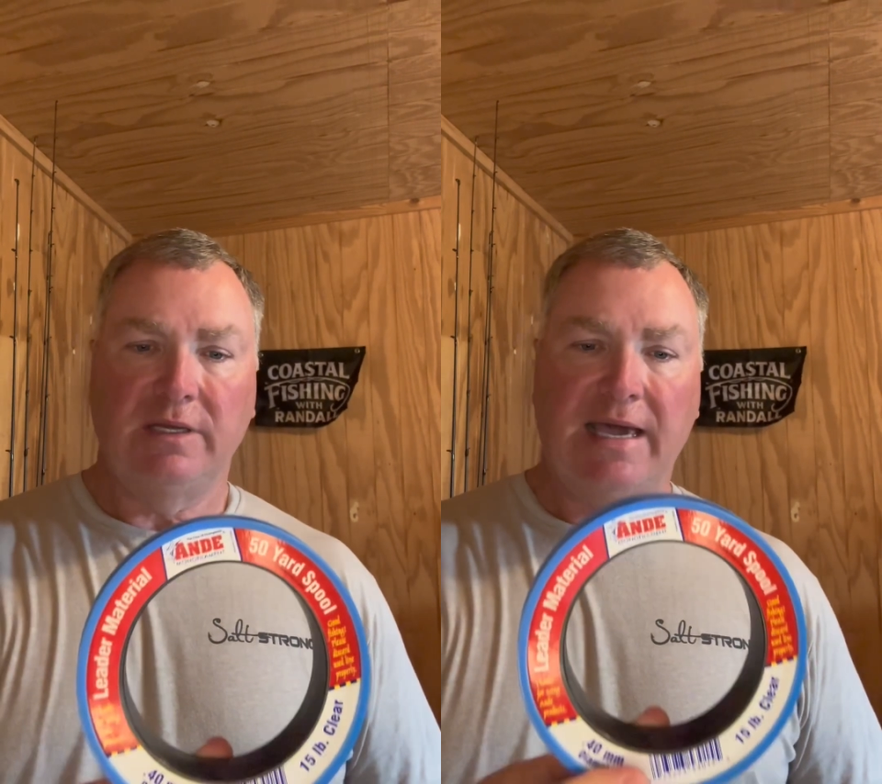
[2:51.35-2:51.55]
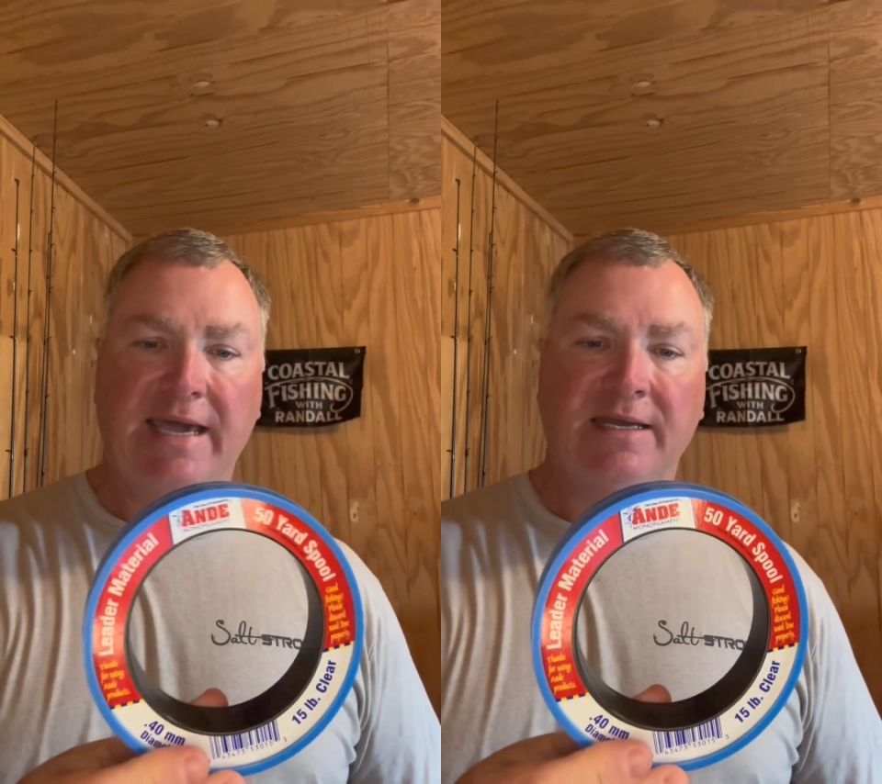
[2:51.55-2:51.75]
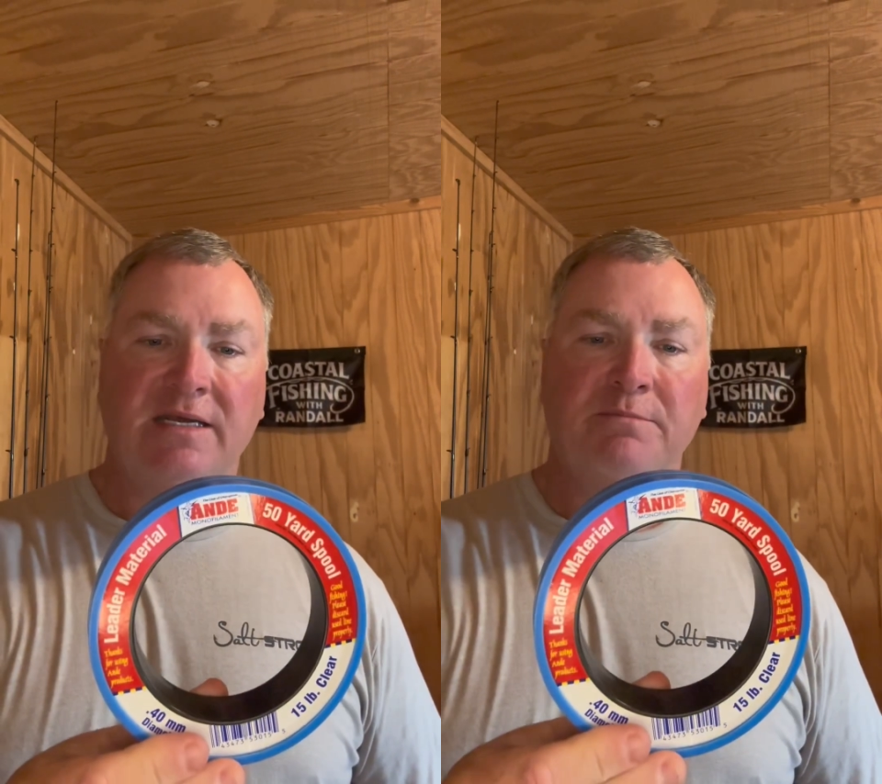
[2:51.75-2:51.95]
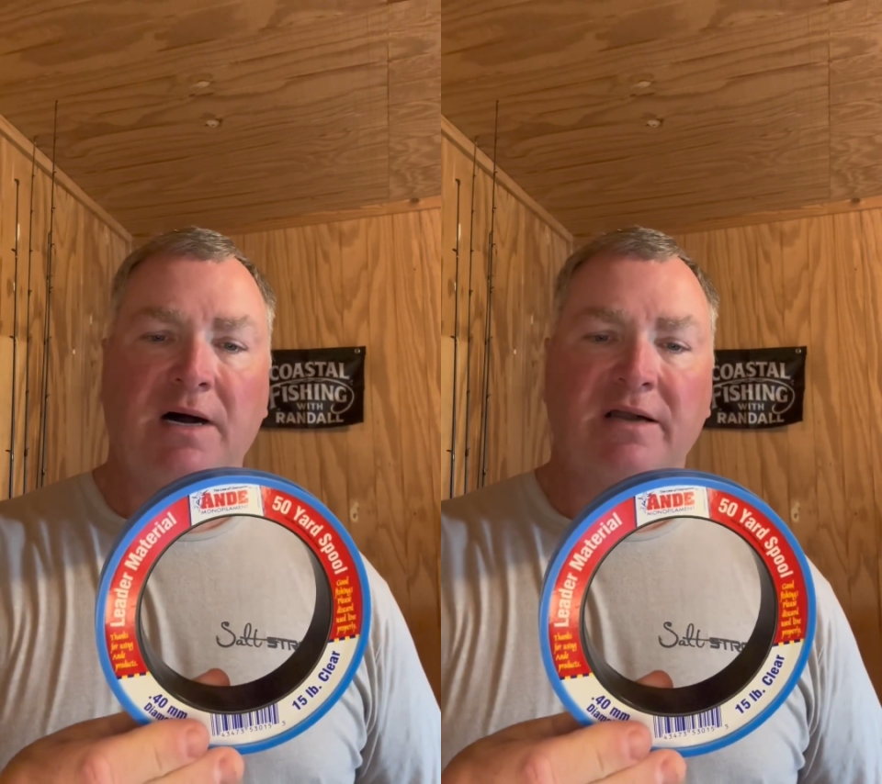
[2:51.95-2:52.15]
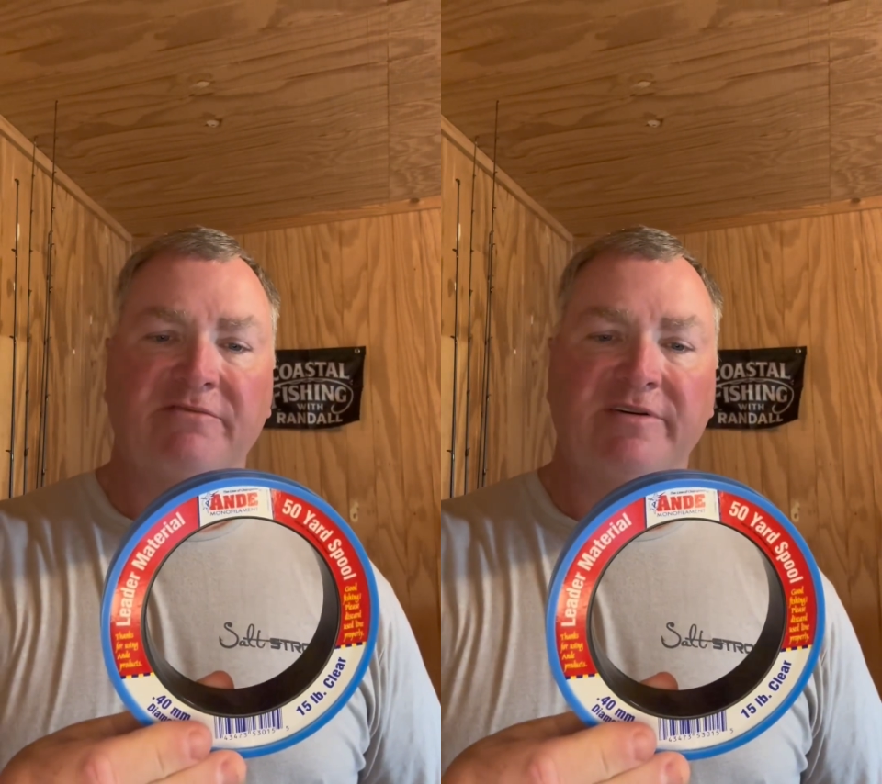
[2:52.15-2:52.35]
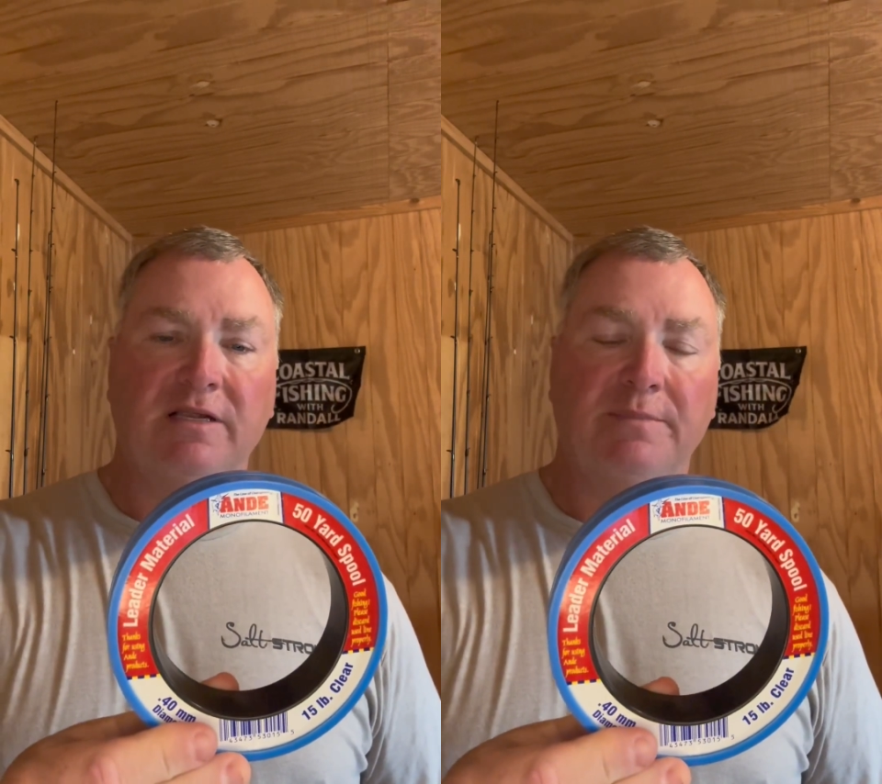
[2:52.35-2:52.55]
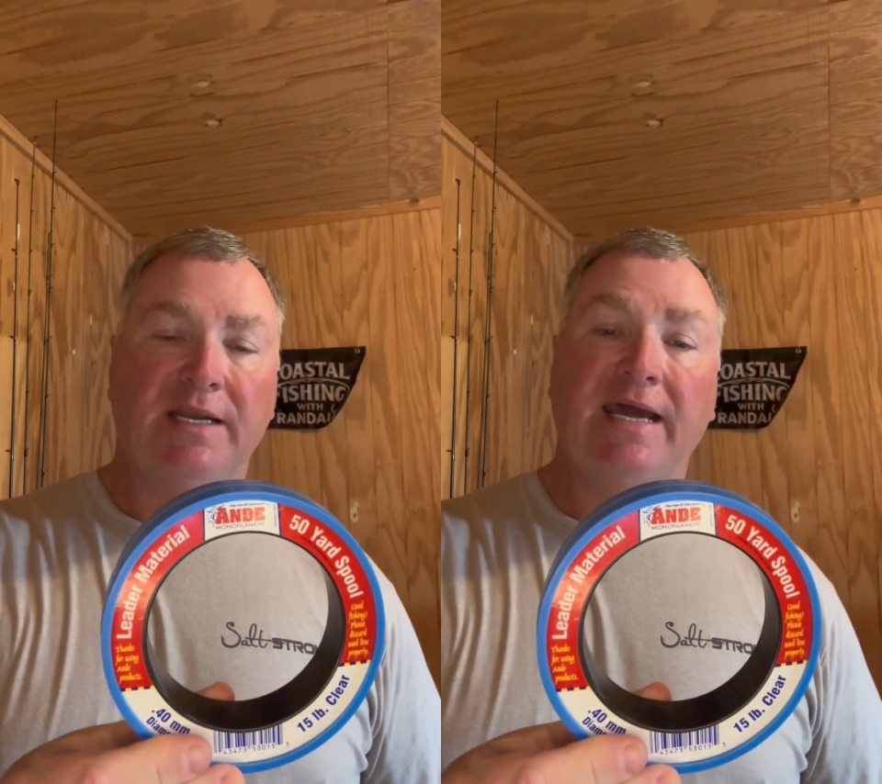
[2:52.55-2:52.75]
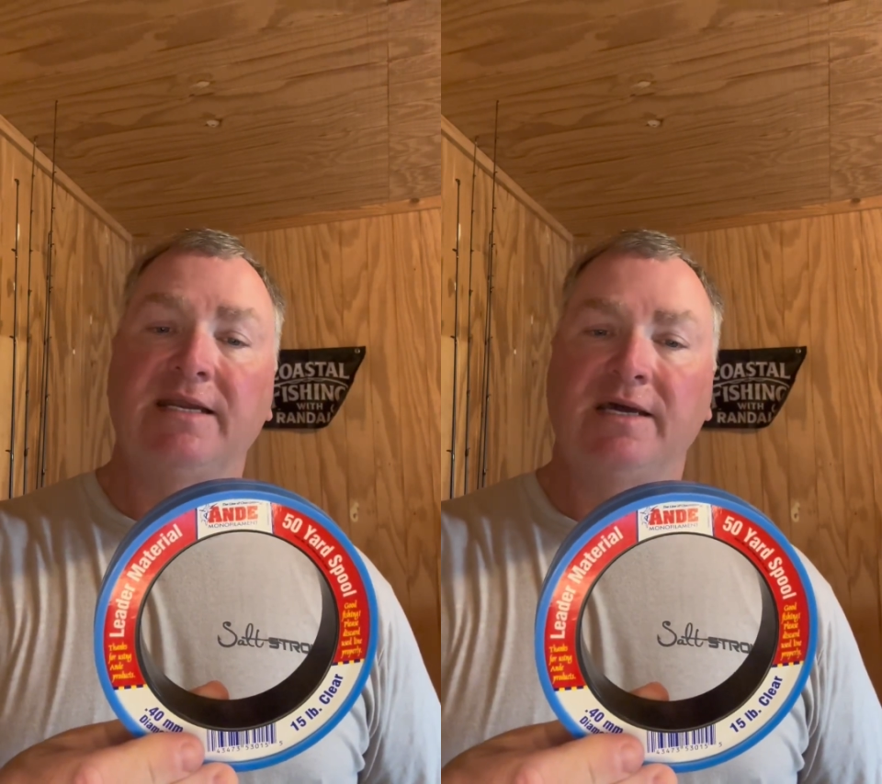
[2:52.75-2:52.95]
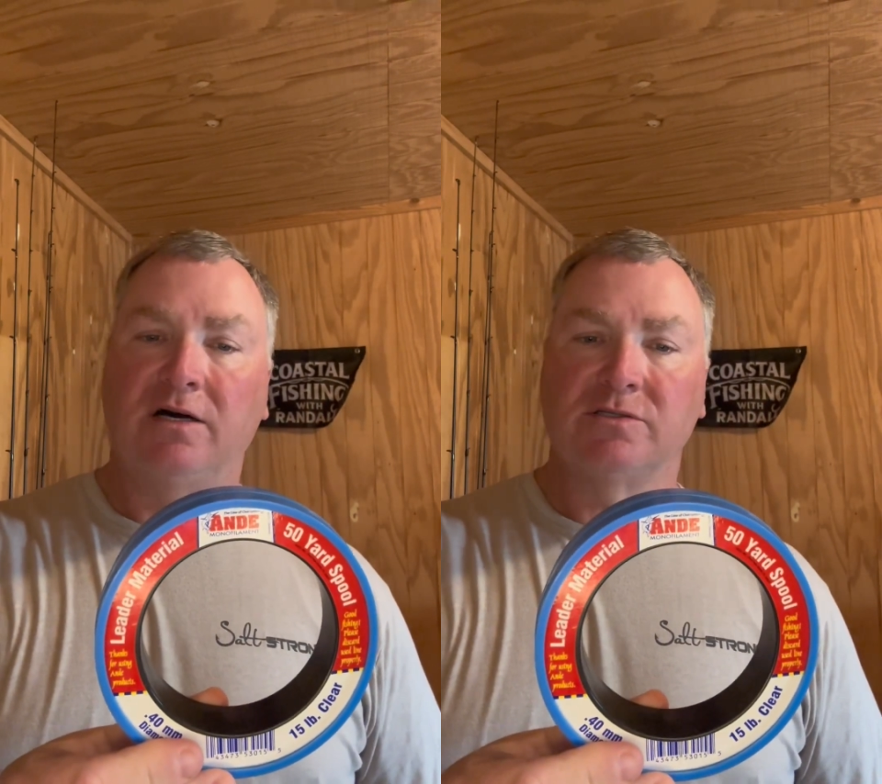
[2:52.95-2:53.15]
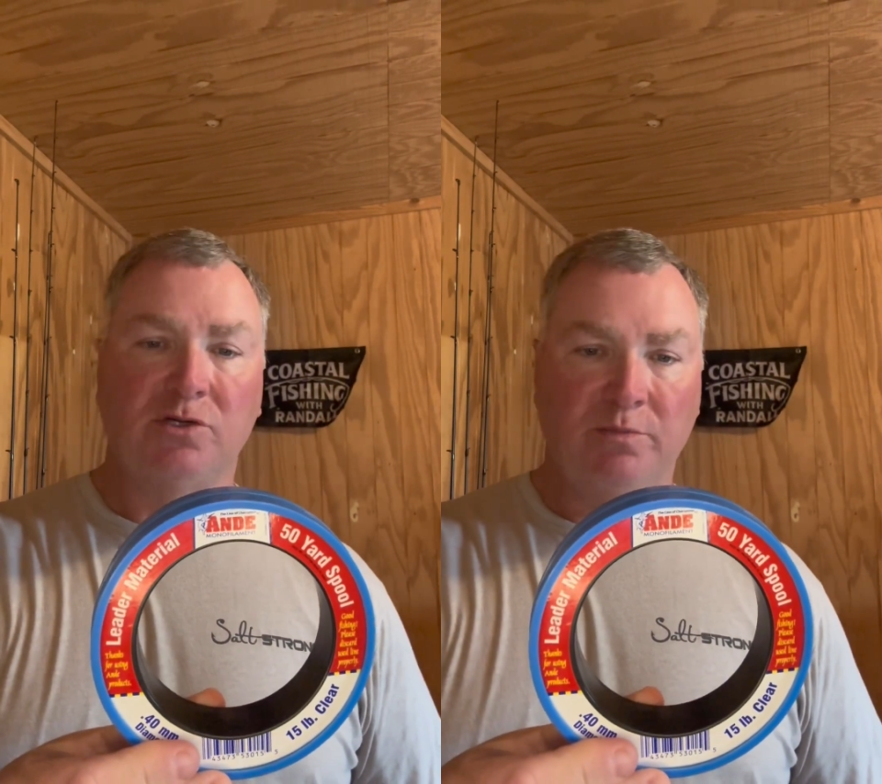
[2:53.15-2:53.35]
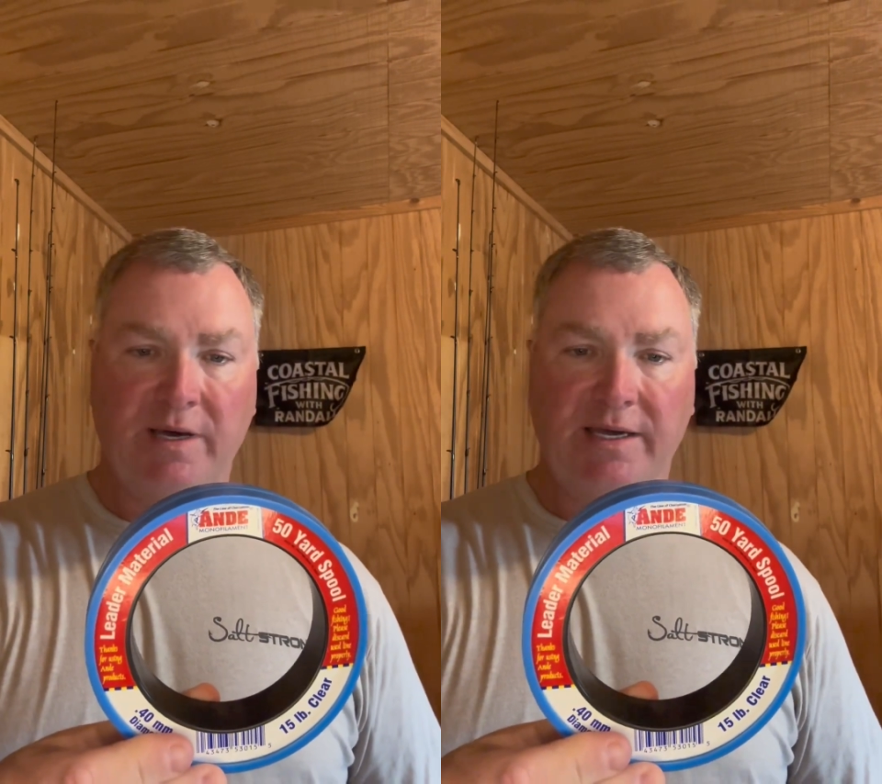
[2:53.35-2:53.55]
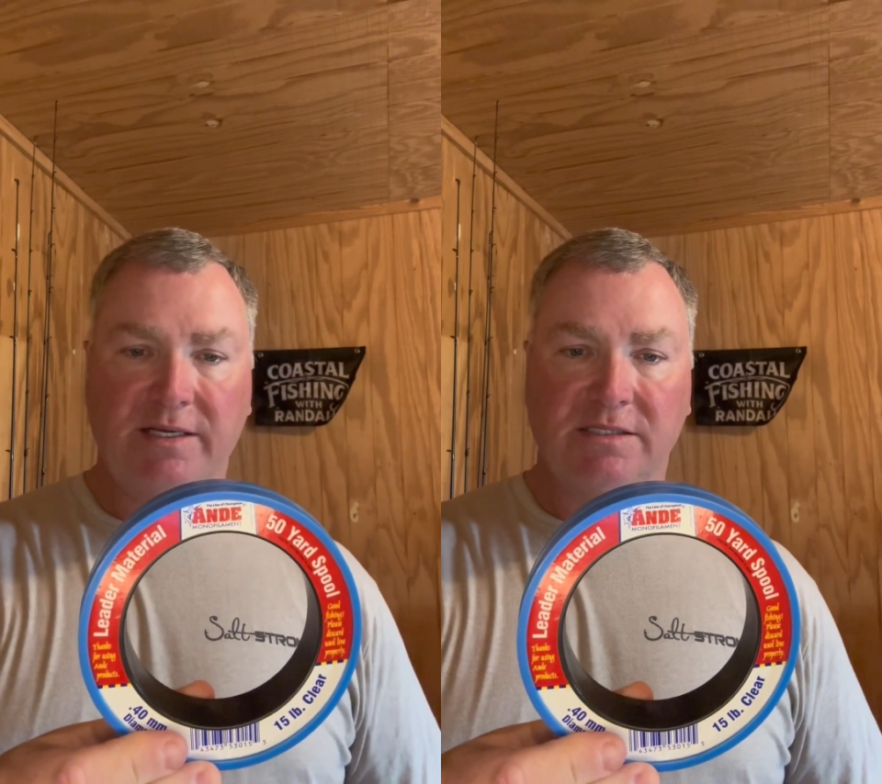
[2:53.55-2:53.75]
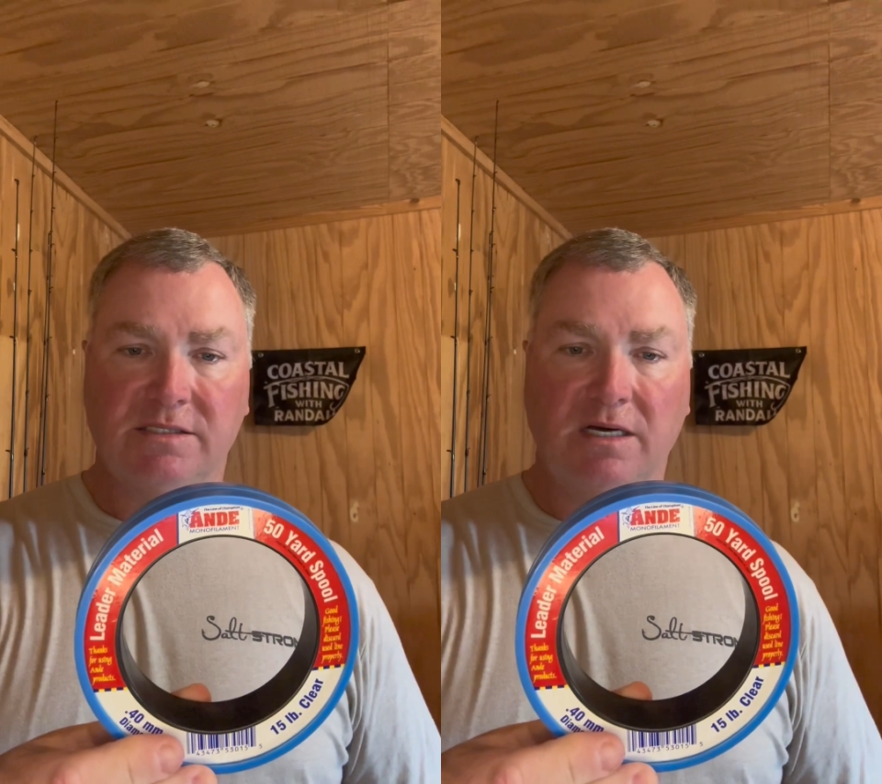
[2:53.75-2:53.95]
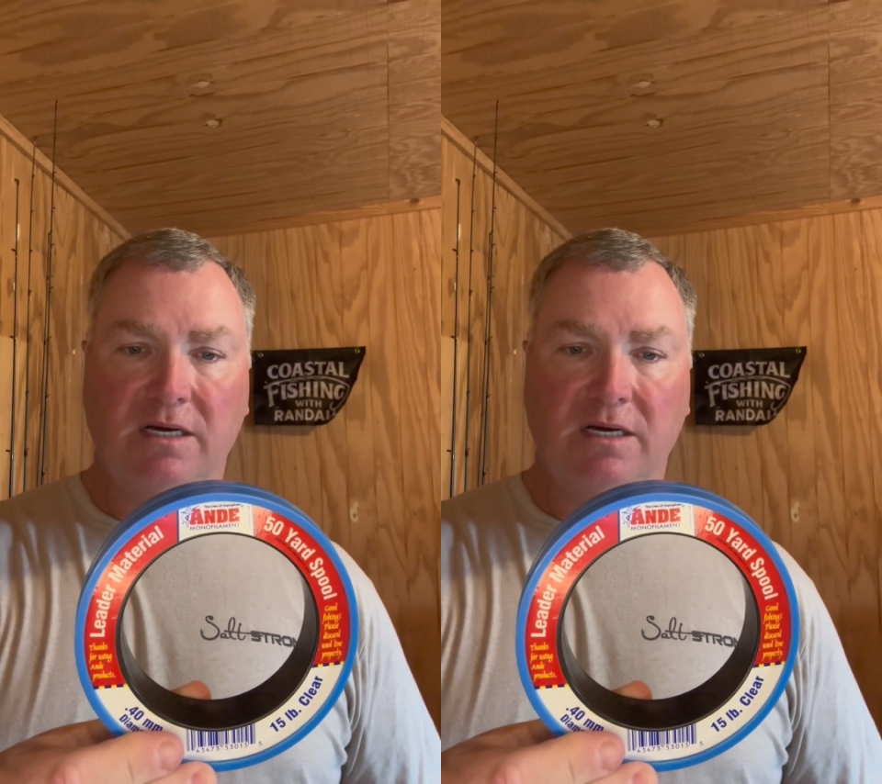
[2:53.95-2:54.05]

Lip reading: Andy monofilament. Andy also makes